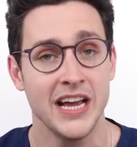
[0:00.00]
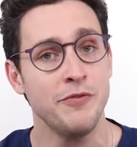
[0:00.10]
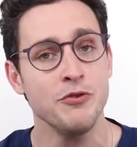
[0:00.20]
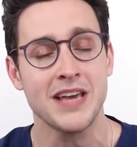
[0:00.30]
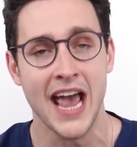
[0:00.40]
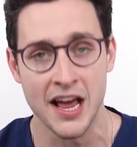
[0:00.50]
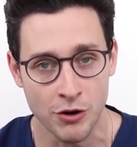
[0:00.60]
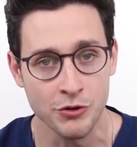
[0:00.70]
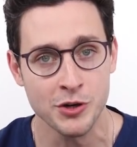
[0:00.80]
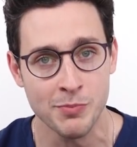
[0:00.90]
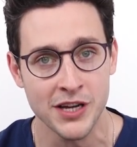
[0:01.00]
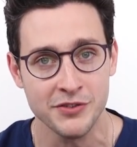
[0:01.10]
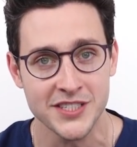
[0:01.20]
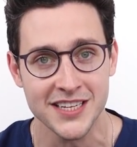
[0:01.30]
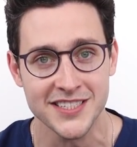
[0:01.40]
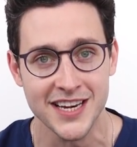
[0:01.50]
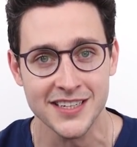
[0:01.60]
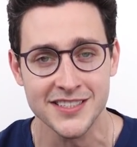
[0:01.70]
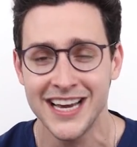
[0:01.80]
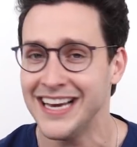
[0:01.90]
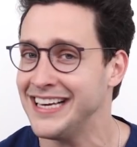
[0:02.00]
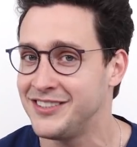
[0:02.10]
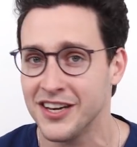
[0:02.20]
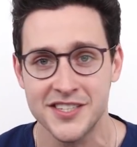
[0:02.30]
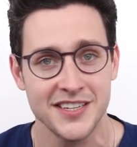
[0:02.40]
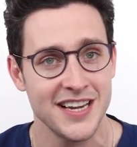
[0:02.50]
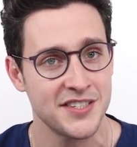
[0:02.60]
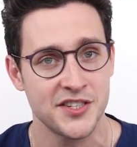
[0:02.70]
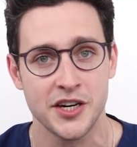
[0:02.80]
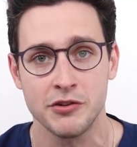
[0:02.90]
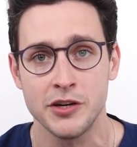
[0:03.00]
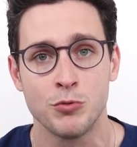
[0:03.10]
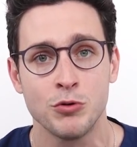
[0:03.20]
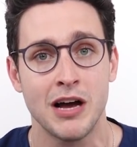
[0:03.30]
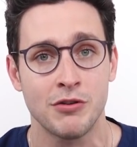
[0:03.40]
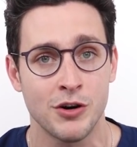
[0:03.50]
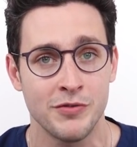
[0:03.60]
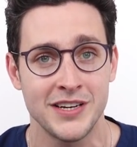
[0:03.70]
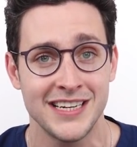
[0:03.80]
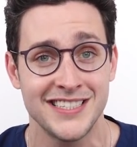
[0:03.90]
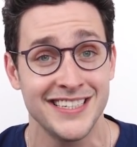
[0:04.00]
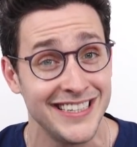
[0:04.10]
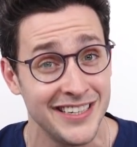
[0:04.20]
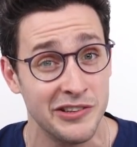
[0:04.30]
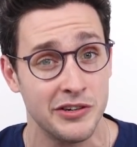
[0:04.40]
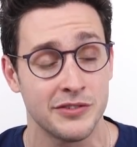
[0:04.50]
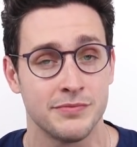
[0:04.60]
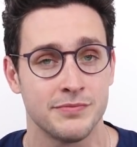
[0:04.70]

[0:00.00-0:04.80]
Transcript: If you can hold your breath for 10 seconds, it doesn't necessarily rule out COVID-19 either.